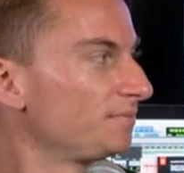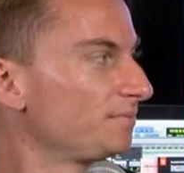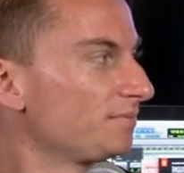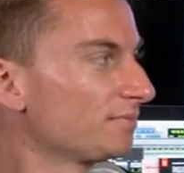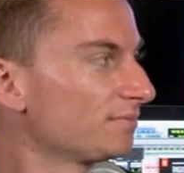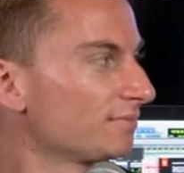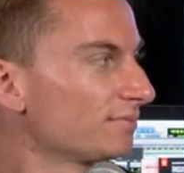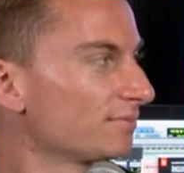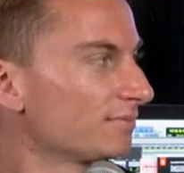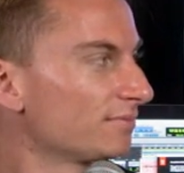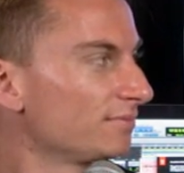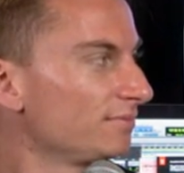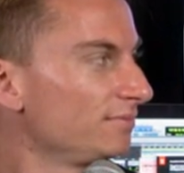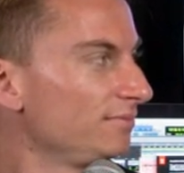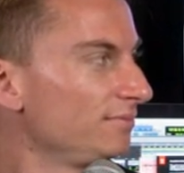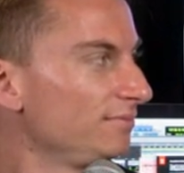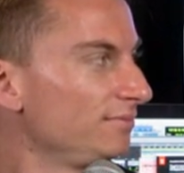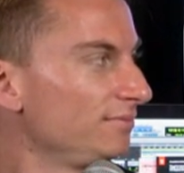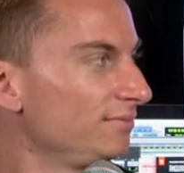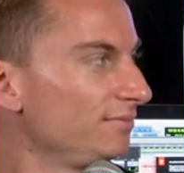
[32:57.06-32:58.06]

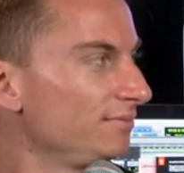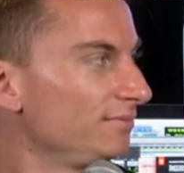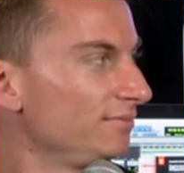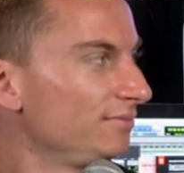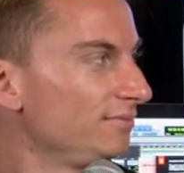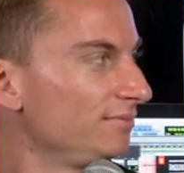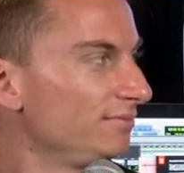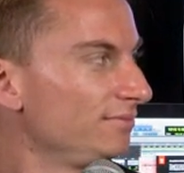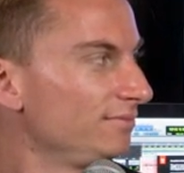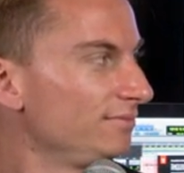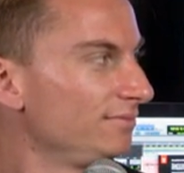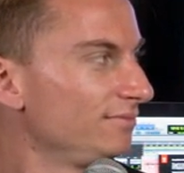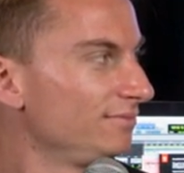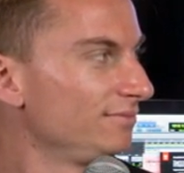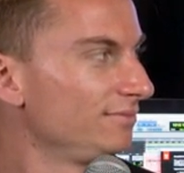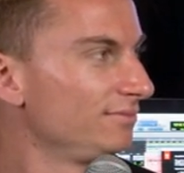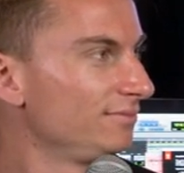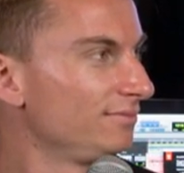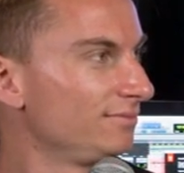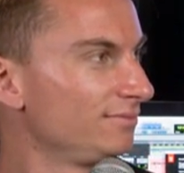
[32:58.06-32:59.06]

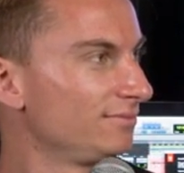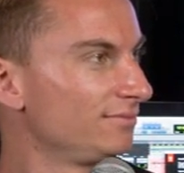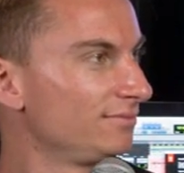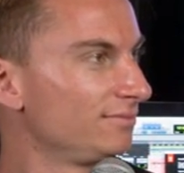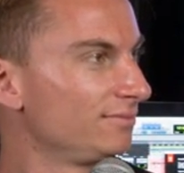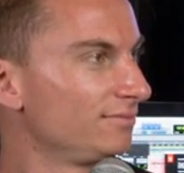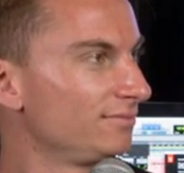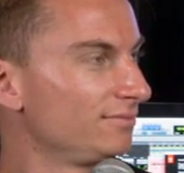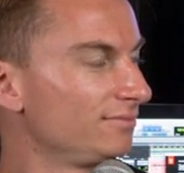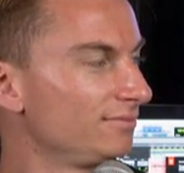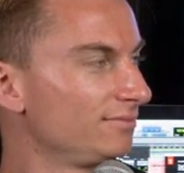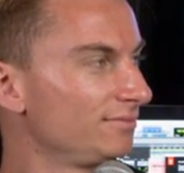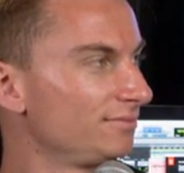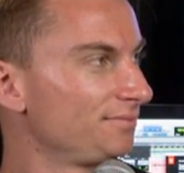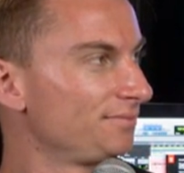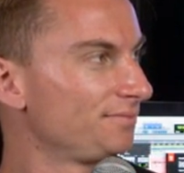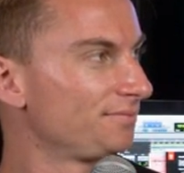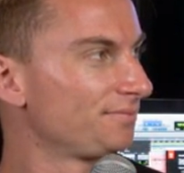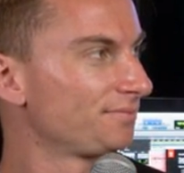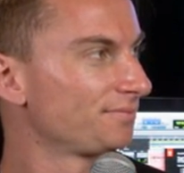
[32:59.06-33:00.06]

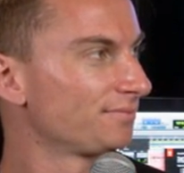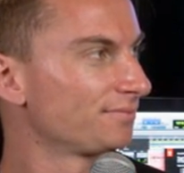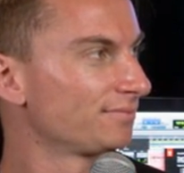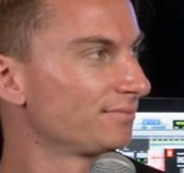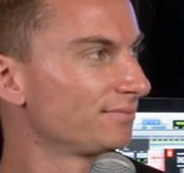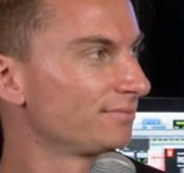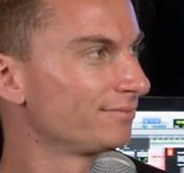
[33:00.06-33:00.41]
This person isn't speaking.